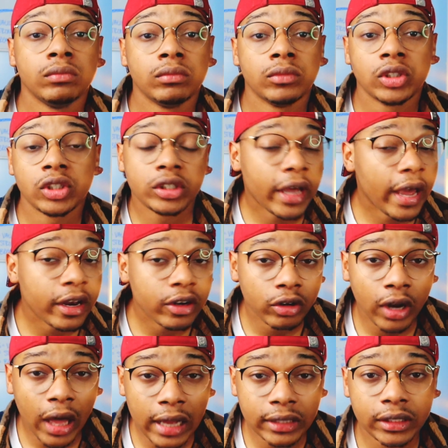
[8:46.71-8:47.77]

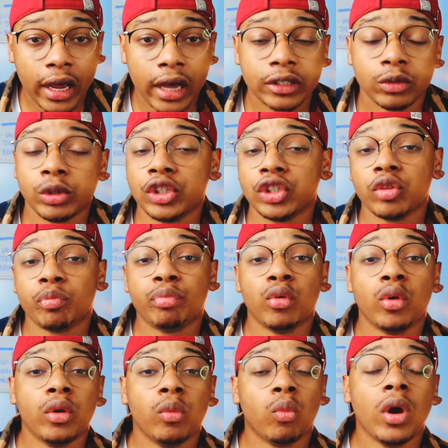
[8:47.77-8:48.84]
standard lot size, which is a
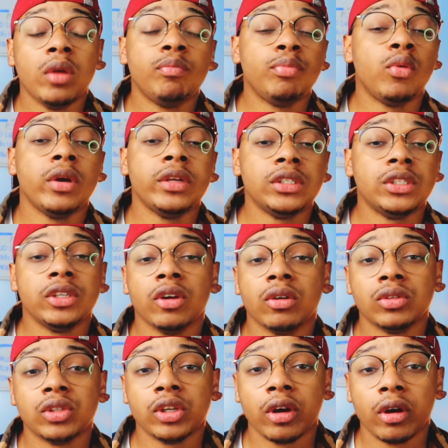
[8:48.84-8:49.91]

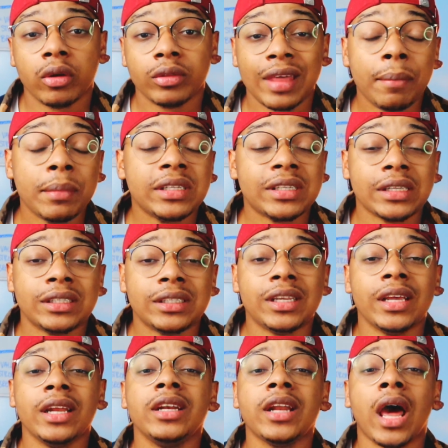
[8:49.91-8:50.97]
1.00. That means that's
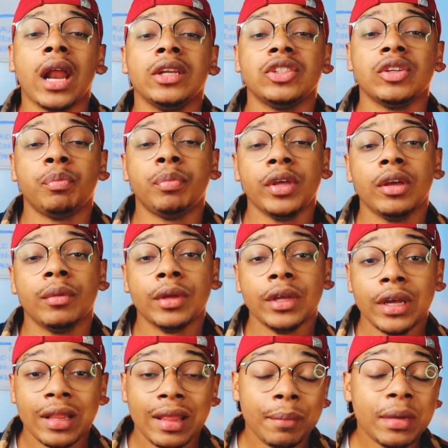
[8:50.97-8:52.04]
$10 a pip.
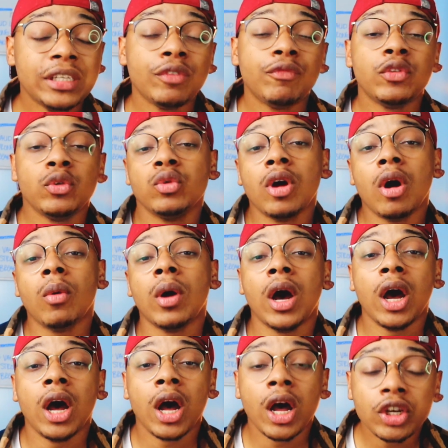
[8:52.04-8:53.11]
That means if you go
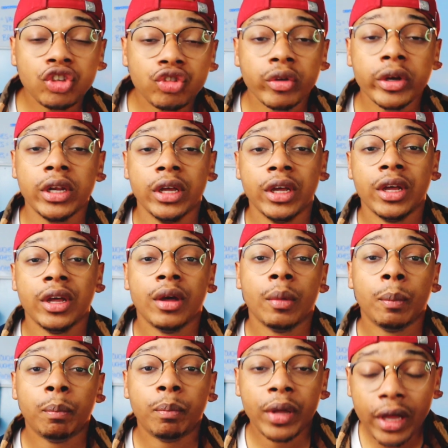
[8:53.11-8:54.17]
100
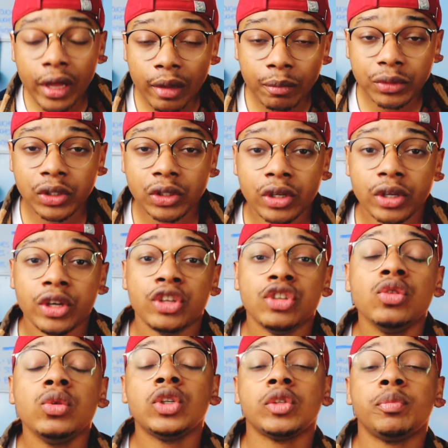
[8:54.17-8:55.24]
pips,
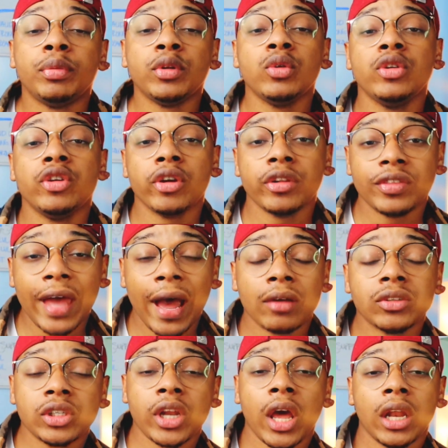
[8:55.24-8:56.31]
you just blew your
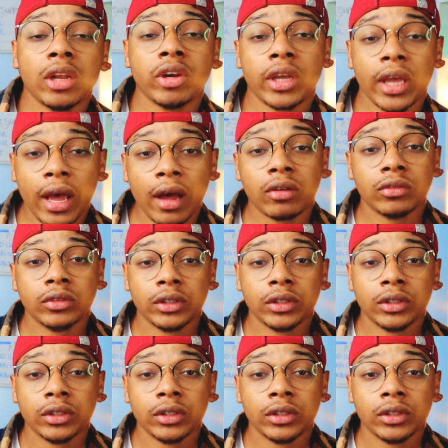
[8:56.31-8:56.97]
$1,000 account,